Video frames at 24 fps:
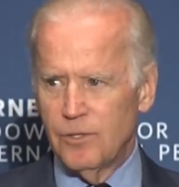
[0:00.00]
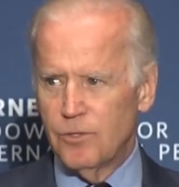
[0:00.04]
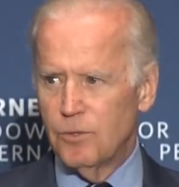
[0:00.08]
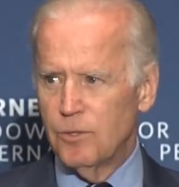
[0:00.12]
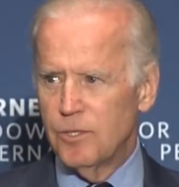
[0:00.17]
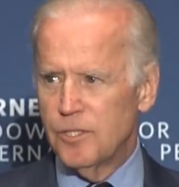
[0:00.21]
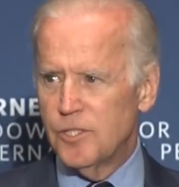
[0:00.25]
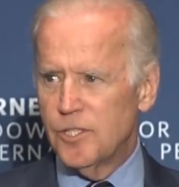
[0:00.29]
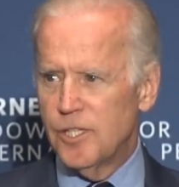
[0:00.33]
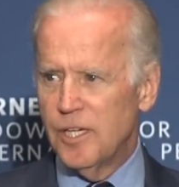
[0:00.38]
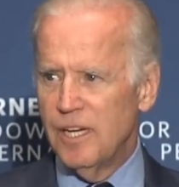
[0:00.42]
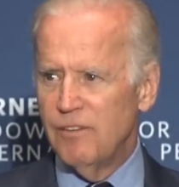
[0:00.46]

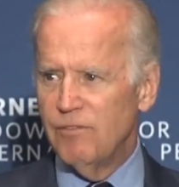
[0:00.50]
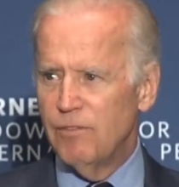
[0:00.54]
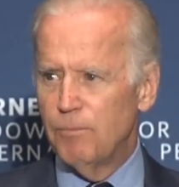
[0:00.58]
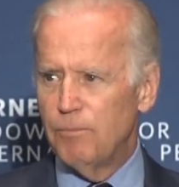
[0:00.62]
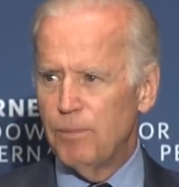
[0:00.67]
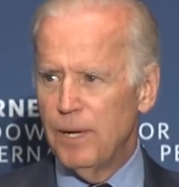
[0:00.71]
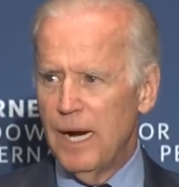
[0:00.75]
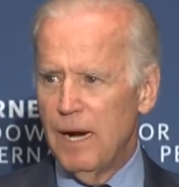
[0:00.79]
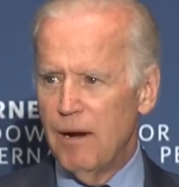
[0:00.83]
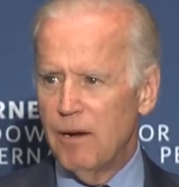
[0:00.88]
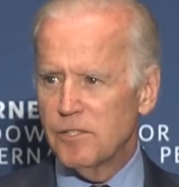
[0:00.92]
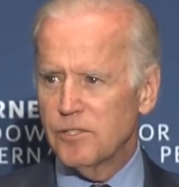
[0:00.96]
to achieve a
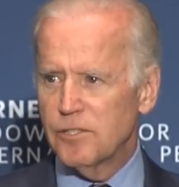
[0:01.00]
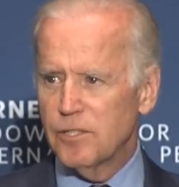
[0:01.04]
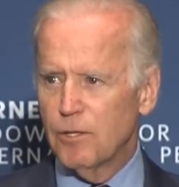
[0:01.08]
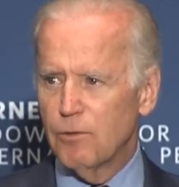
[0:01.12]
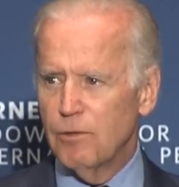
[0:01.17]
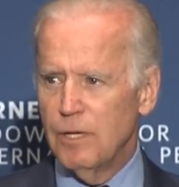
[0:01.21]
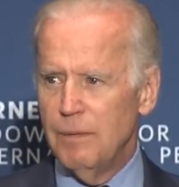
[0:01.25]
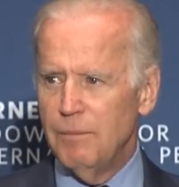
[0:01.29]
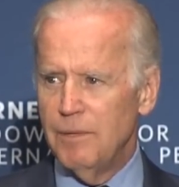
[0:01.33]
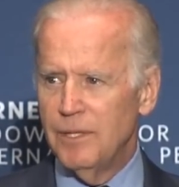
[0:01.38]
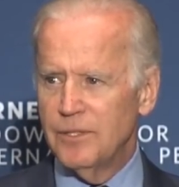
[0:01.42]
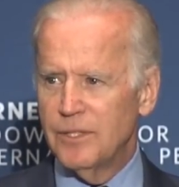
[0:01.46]
Paris
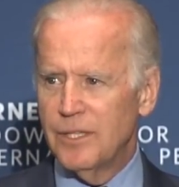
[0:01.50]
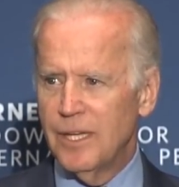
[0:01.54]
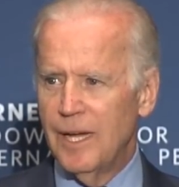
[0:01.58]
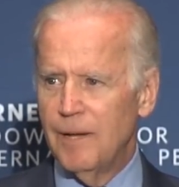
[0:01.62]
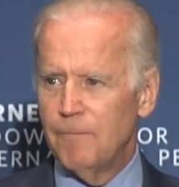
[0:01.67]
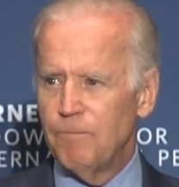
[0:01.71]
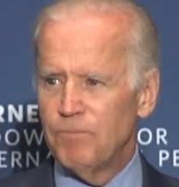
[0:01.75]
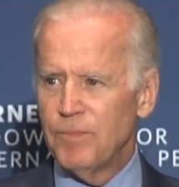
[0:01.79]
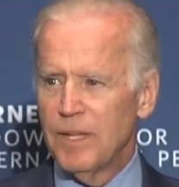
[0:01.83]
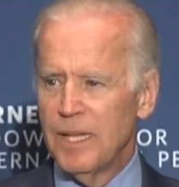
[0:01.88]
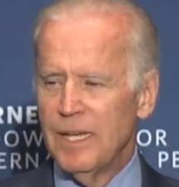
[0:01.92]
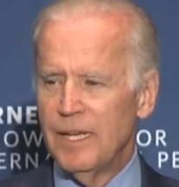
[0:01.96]
Agreement
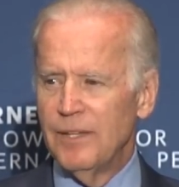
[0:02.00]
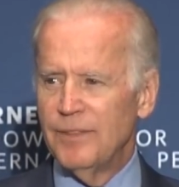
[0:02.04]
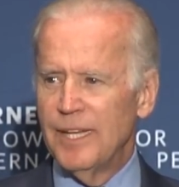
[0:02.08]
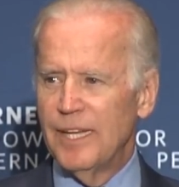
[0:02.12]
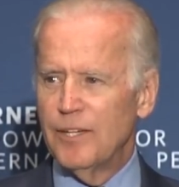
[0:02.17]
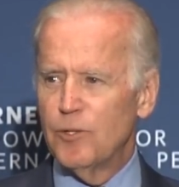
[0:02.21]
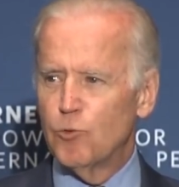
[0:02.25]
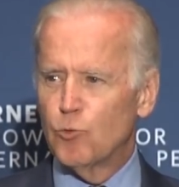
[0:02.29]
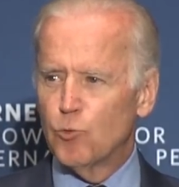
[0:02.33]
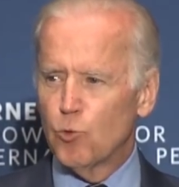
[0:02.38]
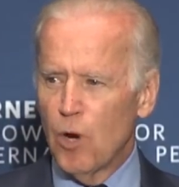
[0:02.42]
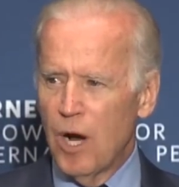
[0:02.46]

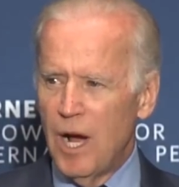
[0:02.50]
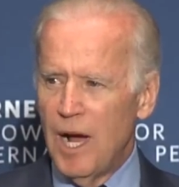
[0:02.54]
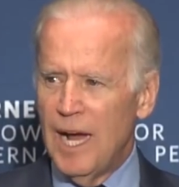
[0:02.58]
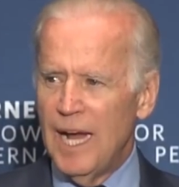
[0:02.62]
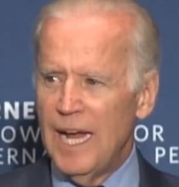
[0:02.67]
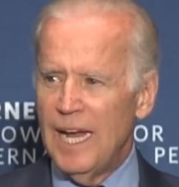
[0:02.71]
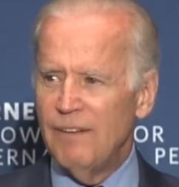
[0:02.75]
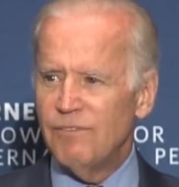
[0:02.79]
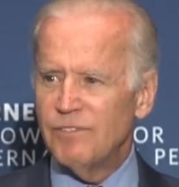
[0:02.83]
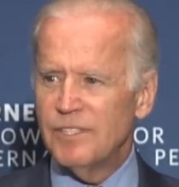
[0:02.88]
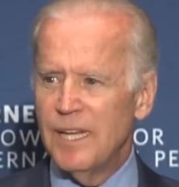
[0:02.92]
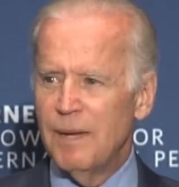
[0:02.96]
that
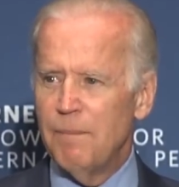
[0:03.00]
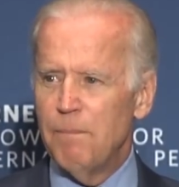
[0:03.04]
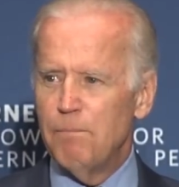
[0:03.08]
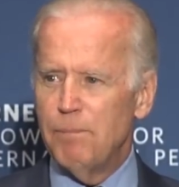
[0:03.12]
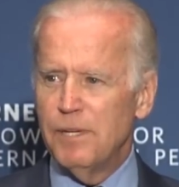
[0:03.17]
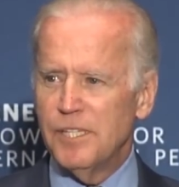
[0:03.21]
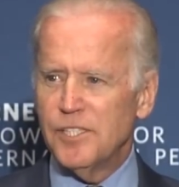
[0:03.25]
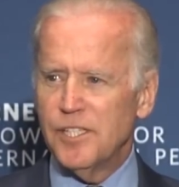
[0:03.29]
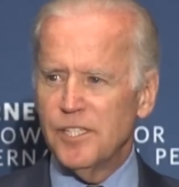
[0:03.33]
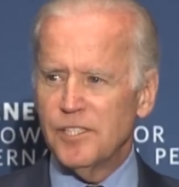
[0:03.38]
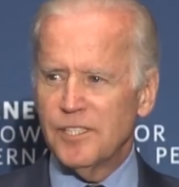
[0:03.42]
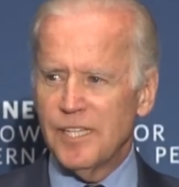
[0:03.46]
drives
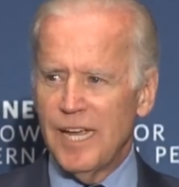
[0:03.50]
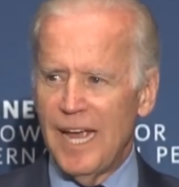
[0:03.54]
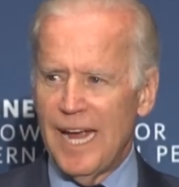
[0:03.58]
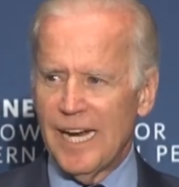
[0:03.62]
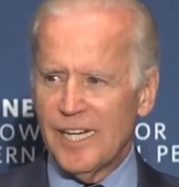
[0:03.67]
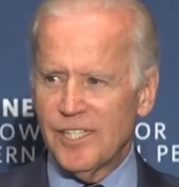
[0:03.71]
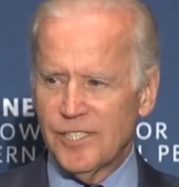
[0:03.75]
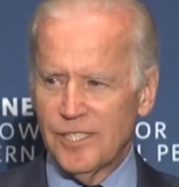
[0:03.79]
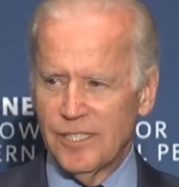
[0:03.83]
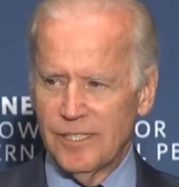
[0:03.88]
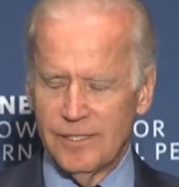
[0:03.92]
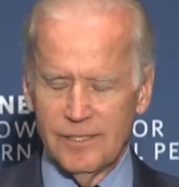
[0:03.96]
ambitious
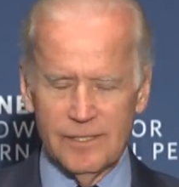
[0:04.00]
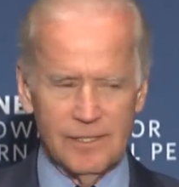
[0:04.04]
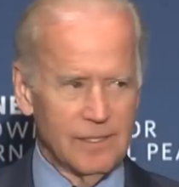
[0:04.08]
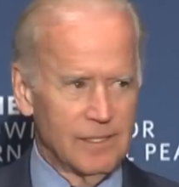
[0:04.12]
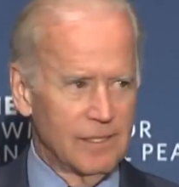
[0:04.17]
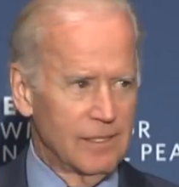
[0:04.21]
action